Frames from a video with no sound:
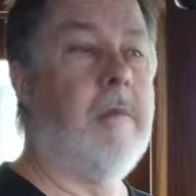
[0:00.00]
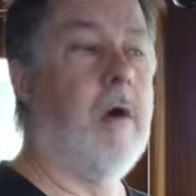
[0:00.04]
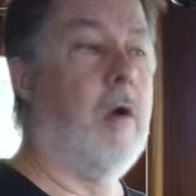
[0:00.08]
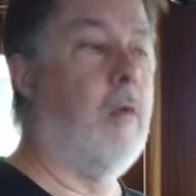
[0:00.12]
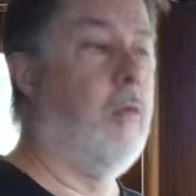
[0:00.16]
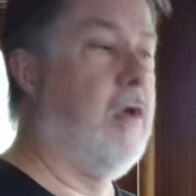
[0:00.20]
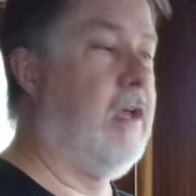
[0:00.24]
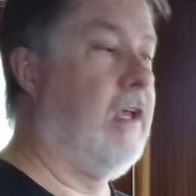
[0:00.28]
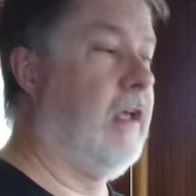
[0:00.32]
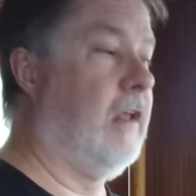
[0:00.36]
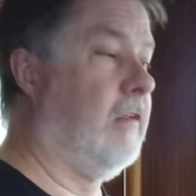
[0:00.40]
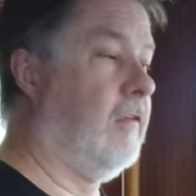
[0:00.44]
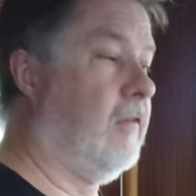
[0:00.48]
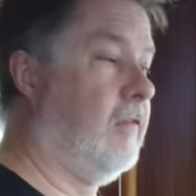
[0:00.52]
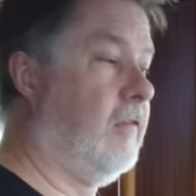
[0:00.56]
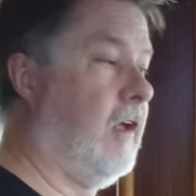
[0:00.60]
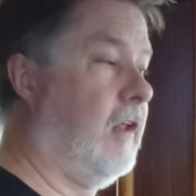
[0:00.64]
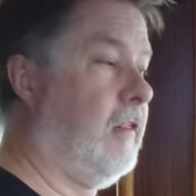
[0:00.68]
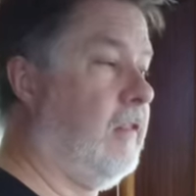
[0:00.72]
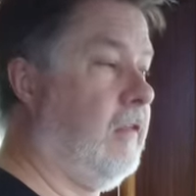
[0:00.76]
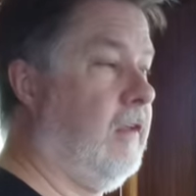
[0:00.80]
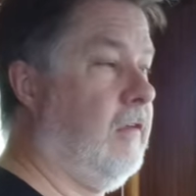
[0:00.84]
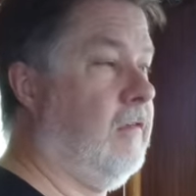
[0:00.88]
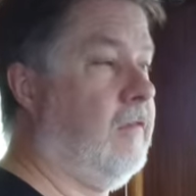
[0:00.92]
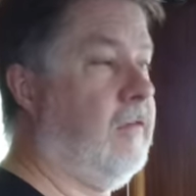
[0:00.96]
But we can
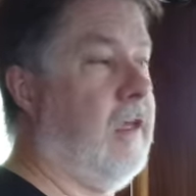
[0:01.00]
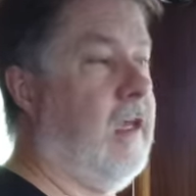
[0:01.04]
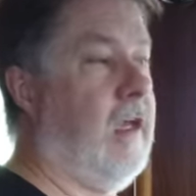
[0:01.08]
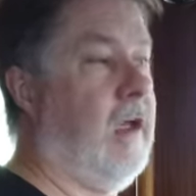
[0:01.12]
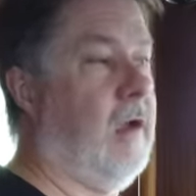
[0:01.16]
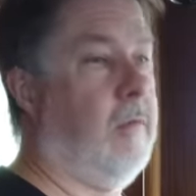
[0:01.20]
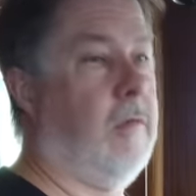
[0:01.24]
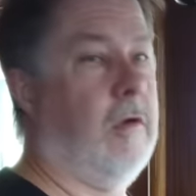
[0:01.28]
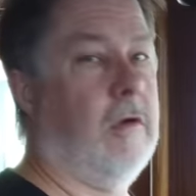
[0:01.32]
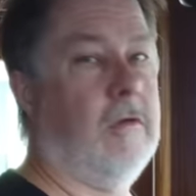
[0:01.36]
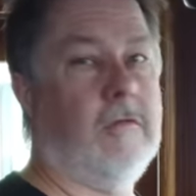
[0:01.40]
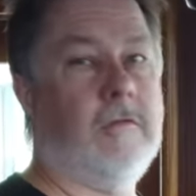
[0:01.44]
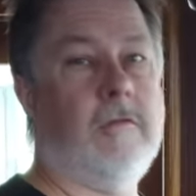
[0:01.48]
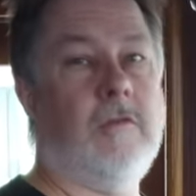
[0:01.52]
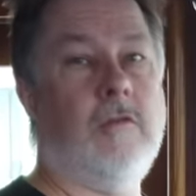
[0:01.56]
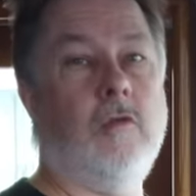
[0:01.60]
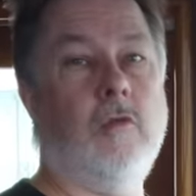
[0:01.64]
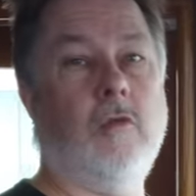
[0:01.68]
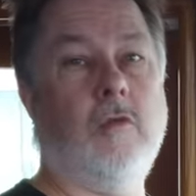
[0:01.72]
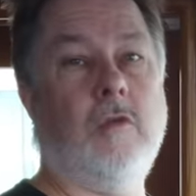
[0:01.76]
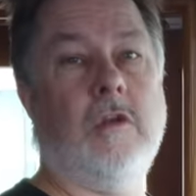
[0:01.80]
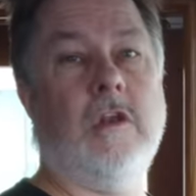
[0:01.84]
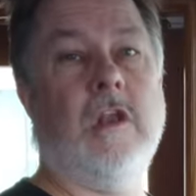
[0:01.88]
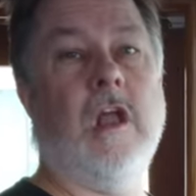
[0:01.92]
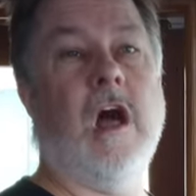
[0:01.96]
set these cameras to
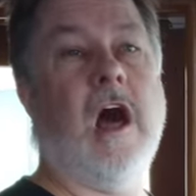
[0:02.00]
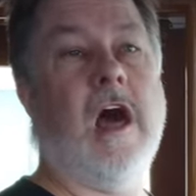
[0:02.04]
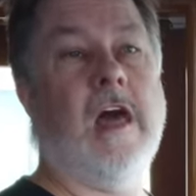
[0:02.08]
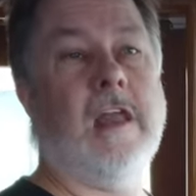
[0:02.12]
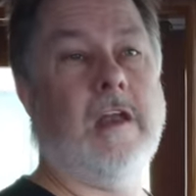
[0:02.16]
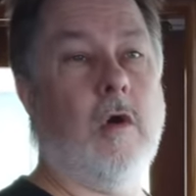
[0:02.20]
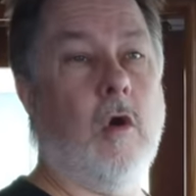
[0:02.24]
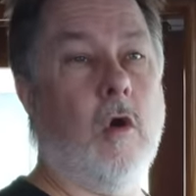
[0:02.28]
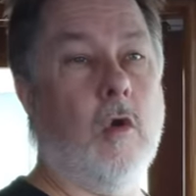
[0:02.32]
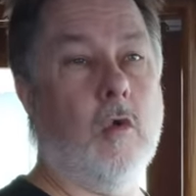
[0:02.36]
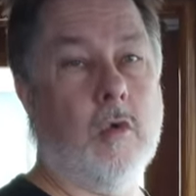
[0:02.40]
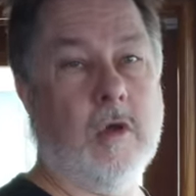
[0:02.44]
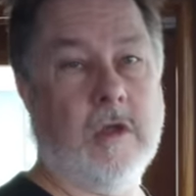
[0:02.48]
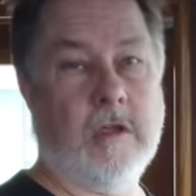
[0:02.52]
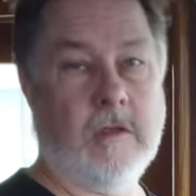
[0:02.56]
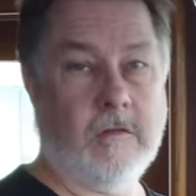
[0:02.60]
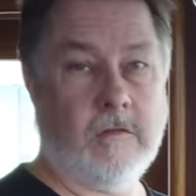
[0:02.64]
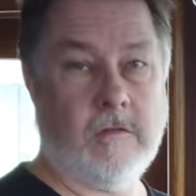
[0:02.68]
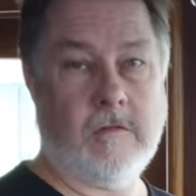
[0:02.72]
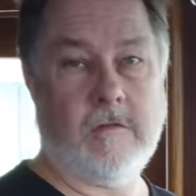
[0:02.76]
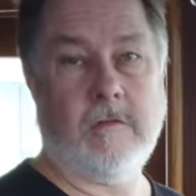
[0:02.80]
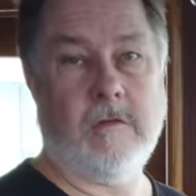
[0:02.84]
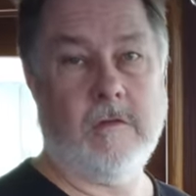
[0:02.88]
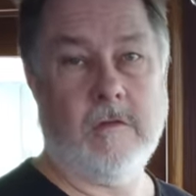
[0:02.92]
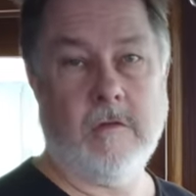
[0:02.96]
not
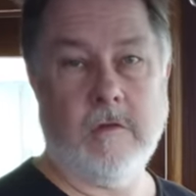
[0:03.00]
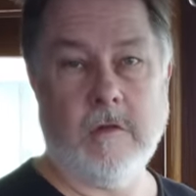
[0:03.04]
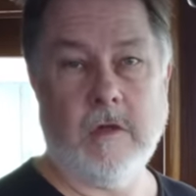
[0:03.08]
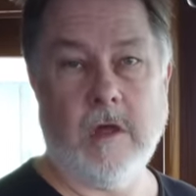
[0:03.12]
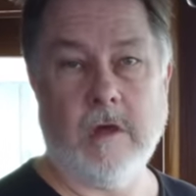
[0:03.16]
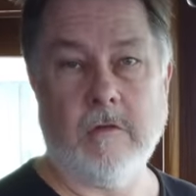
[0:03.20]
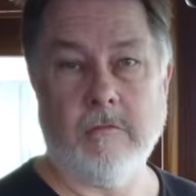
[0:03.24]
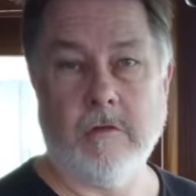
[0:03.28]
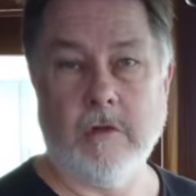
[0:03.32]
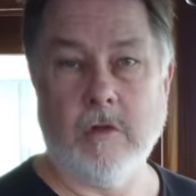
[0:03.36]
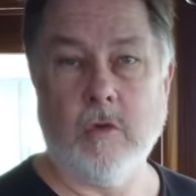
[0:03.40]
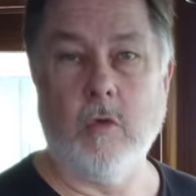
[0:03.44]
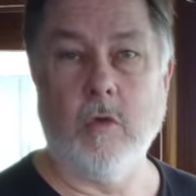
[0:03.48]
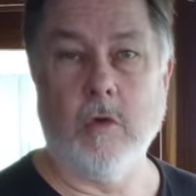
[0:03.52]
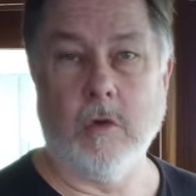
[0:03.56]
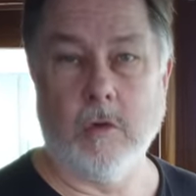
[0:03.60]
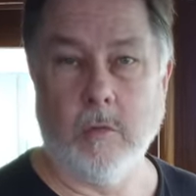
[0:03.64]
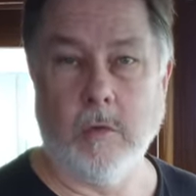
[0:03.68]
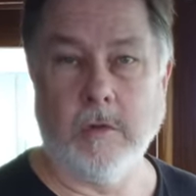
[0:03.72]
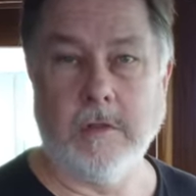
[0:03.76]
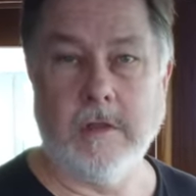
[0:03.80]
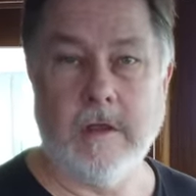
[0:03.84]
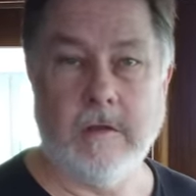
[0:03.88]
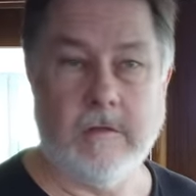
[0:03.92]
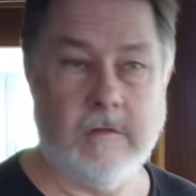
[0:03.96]
always
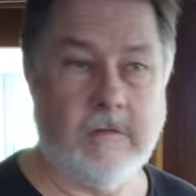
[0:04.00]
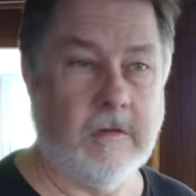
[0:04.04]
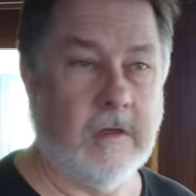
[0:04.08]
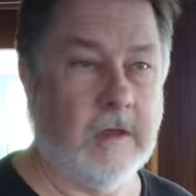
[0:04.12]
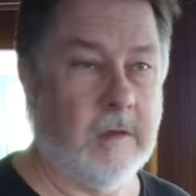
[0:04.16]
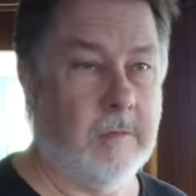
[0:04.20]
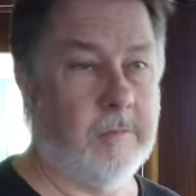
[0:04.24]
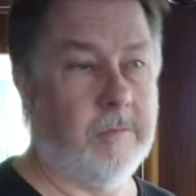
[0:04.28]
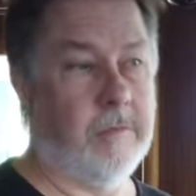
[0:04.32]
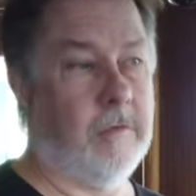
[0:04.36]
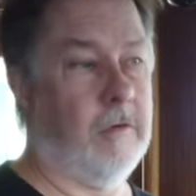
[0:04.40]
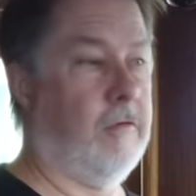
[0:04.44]
record what they see.